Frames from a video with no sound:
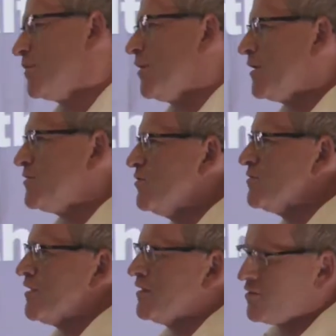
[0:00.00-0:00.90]
like to do
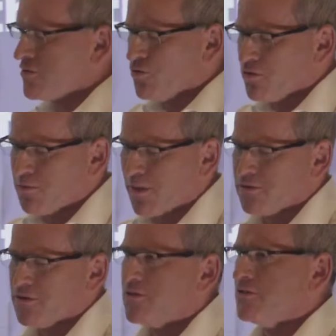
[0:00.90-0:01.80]
today is to talk
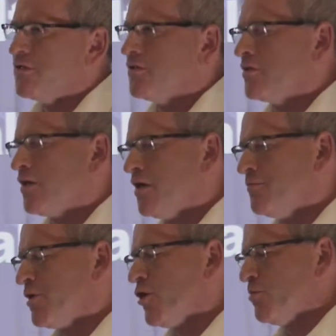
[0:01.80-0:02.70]
about us as a
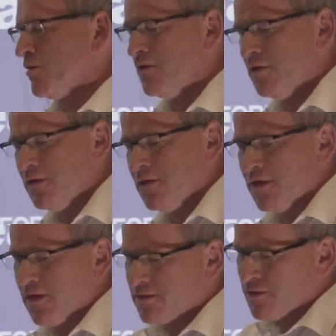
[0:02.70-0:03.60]
global
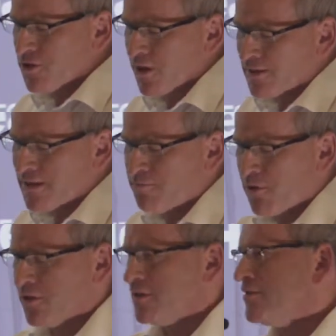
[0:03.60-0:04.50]
digital
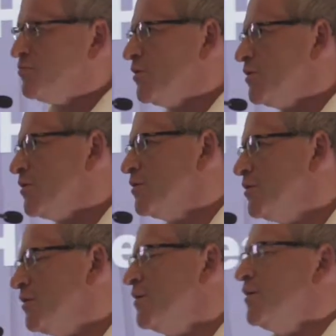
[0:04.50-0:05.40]
exemplar. And I did wonder,
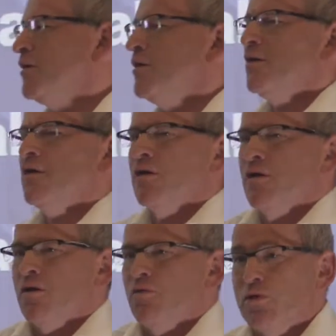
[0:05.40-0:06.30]

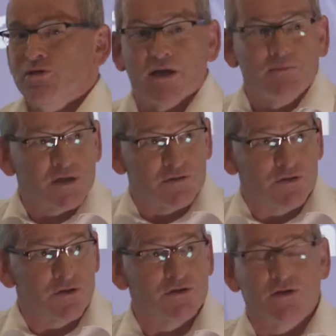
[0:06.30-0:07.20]
when James
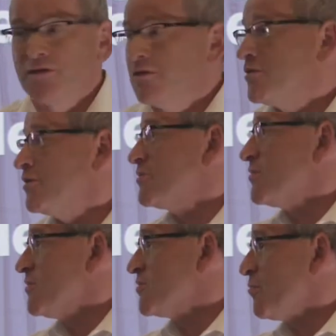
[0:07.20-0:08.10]
introduced the
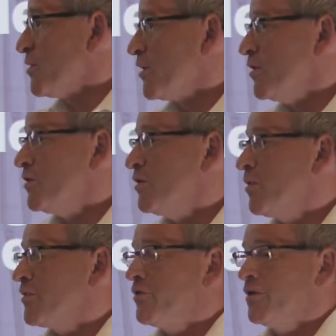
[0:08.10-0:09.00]
topic earlier,
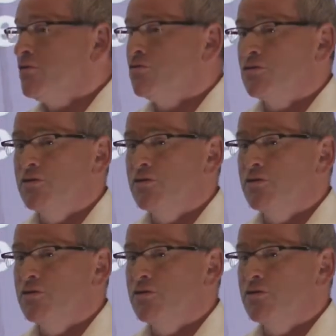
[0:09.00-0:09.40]
whether I ought